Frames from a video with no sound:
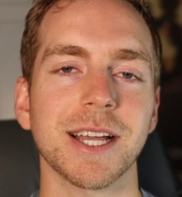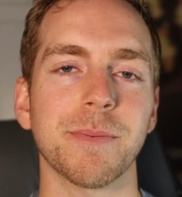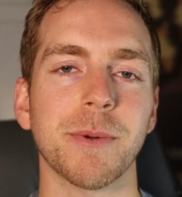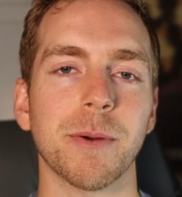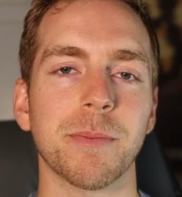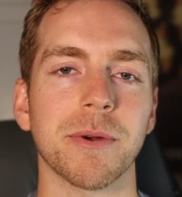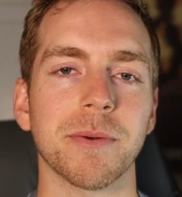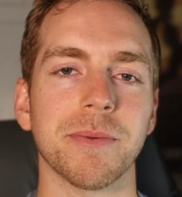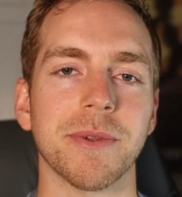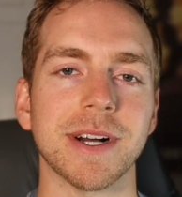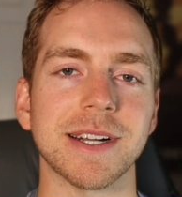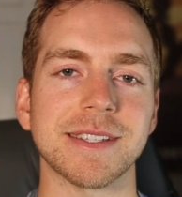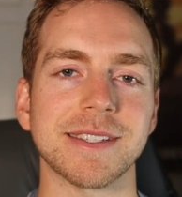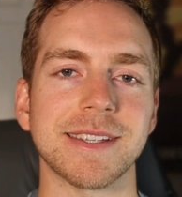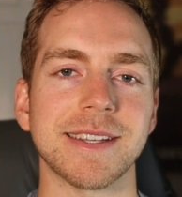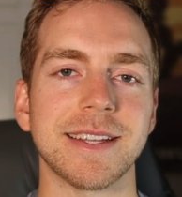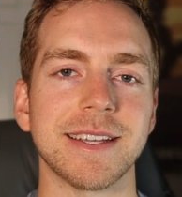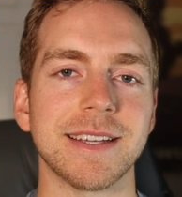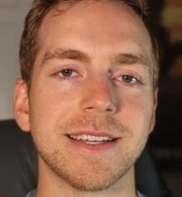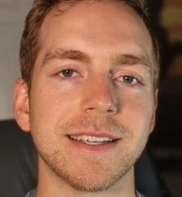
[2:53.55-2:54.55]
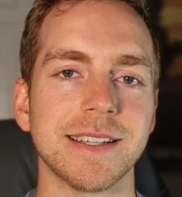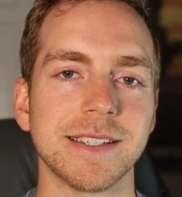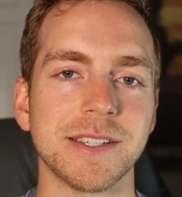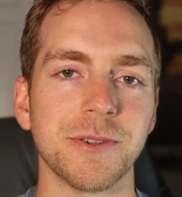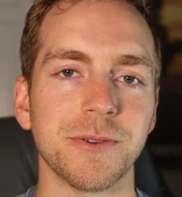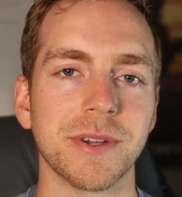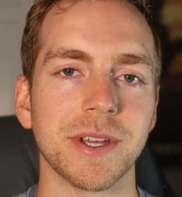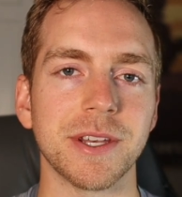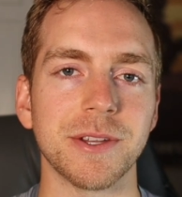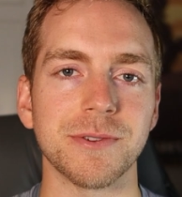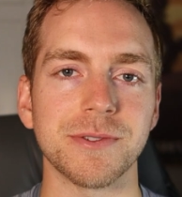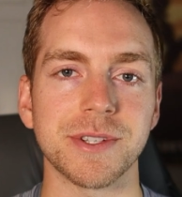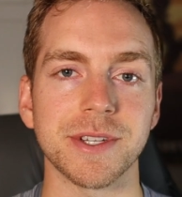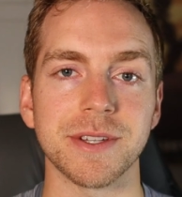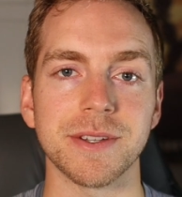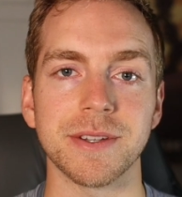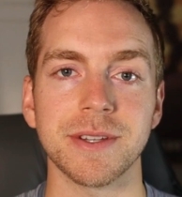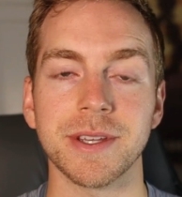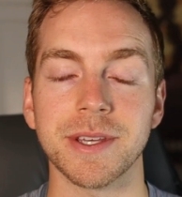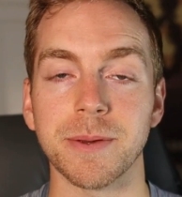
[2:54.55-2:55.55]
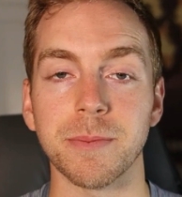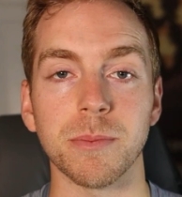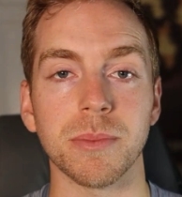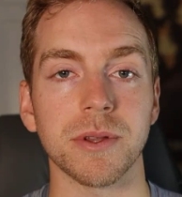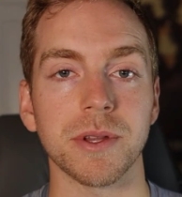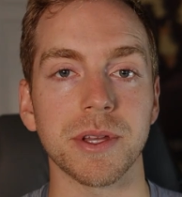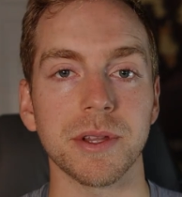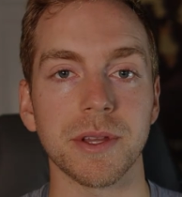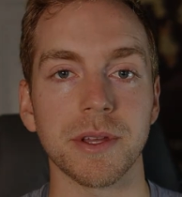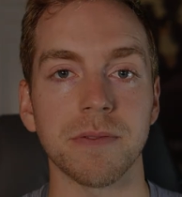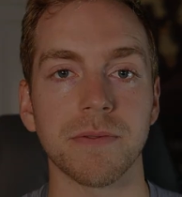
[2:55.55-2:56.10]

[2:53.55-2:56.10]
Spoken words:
about Perplexity is you can use it completely